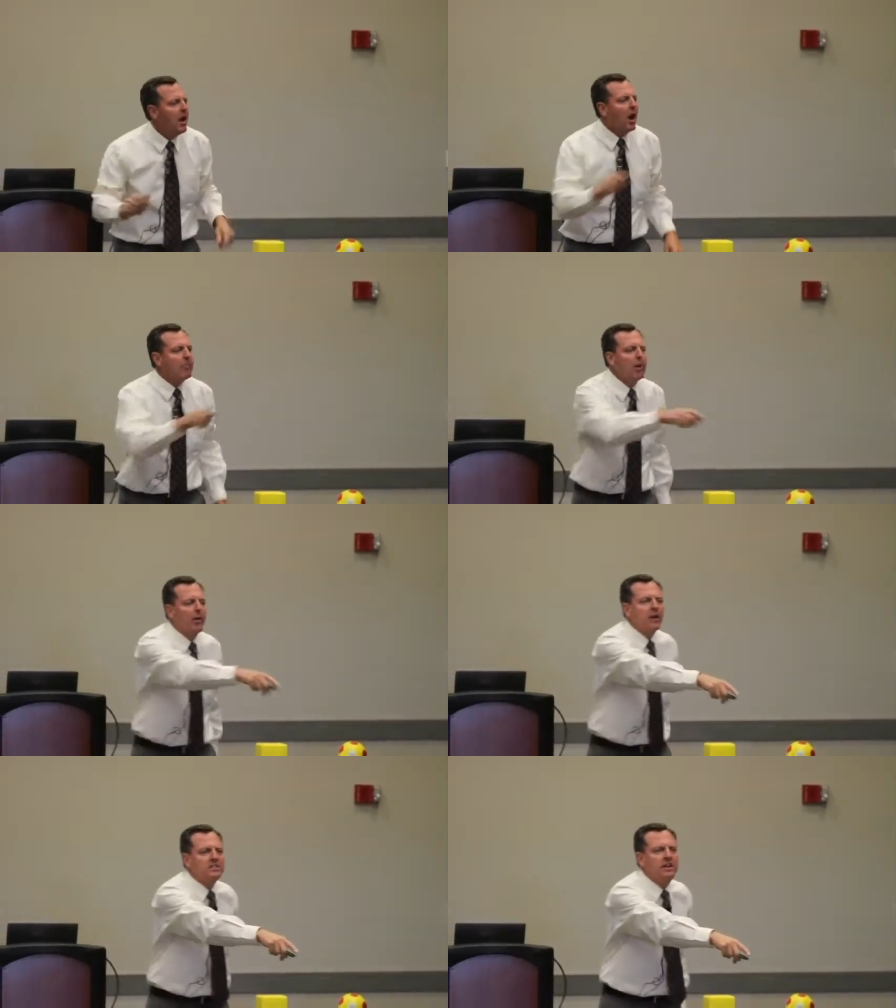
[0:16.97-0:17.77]
Our
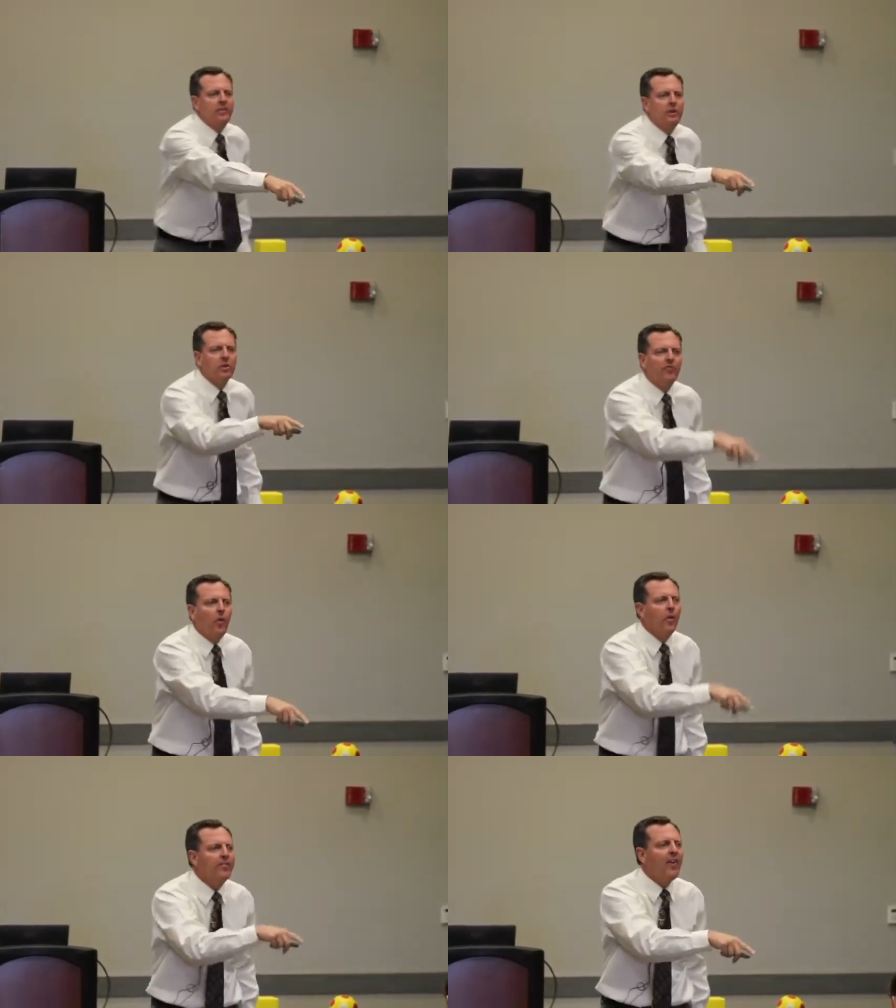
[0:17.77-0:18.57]
productivity was
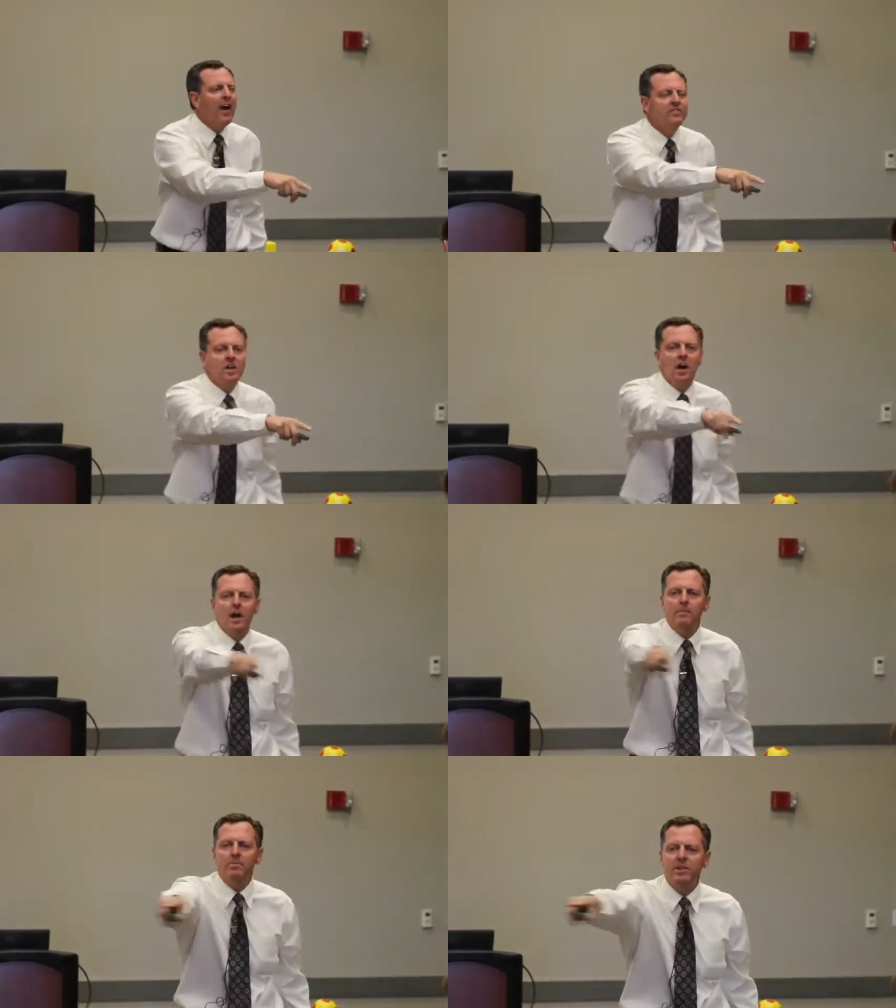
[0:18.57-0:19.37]
4 and 5
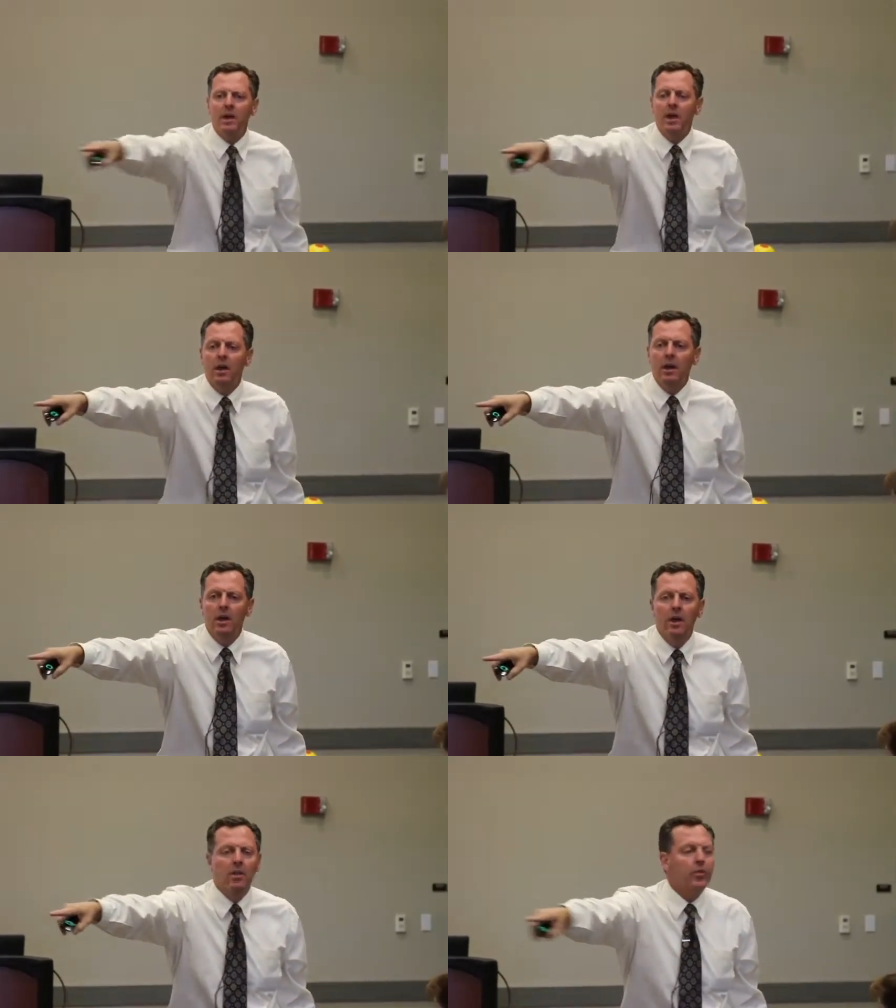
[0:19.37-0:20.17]
times
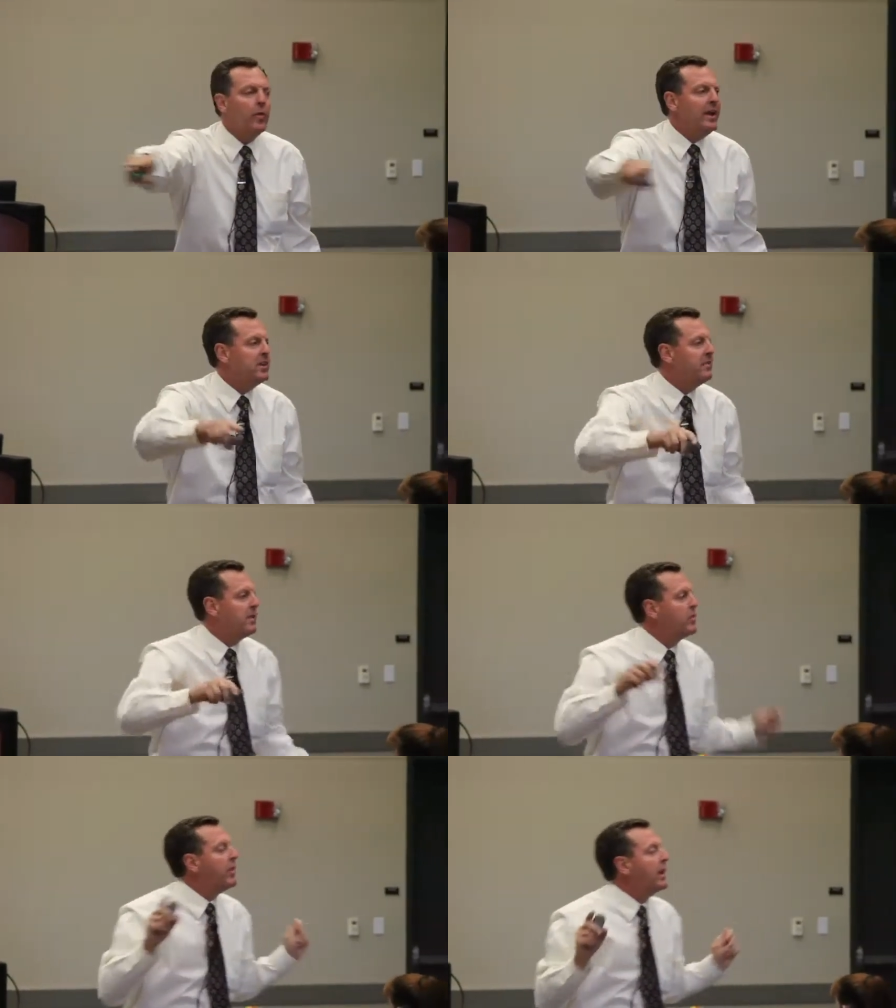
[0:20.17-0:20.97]
the rest of
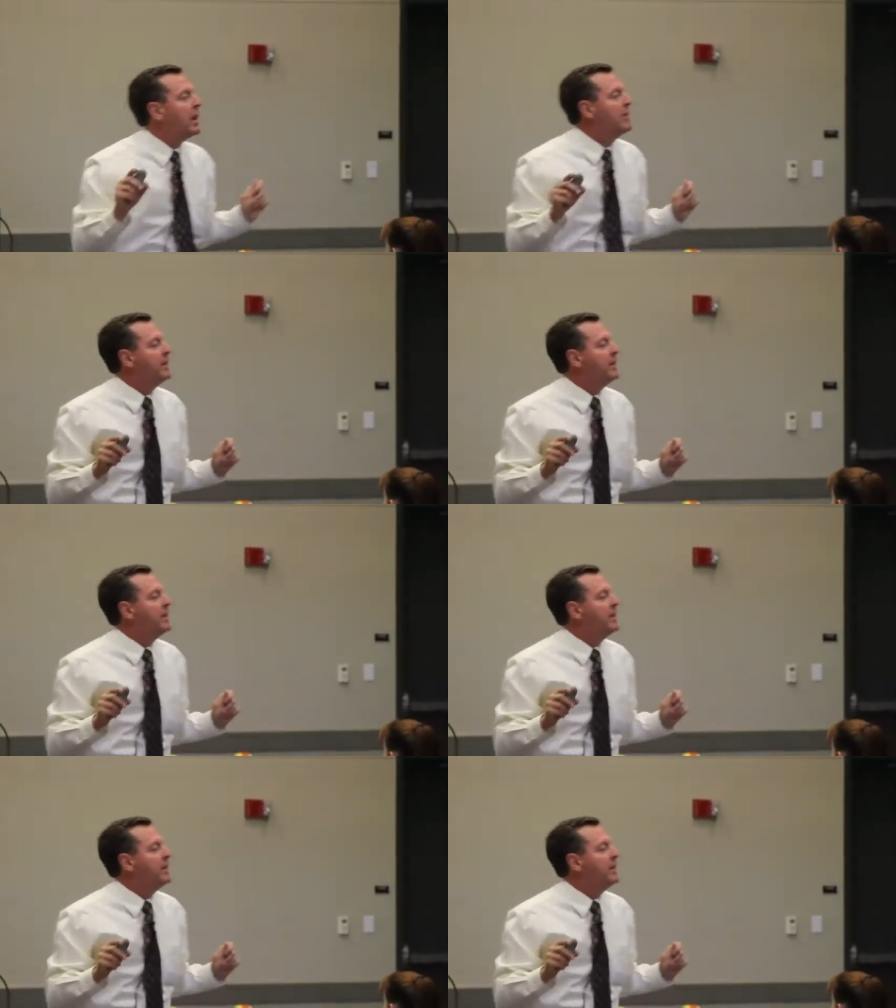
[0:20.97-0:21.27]
us with a little bit of